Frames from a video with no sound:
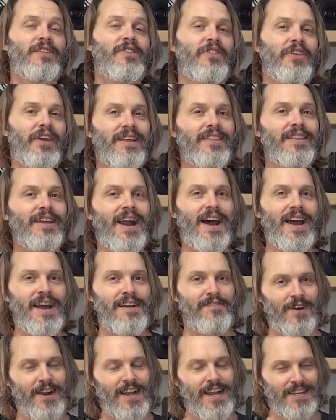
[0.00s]
thing that I
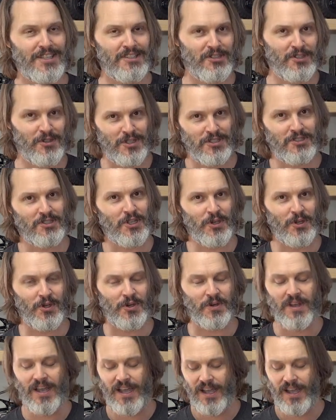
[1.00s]
ever had to do to tune.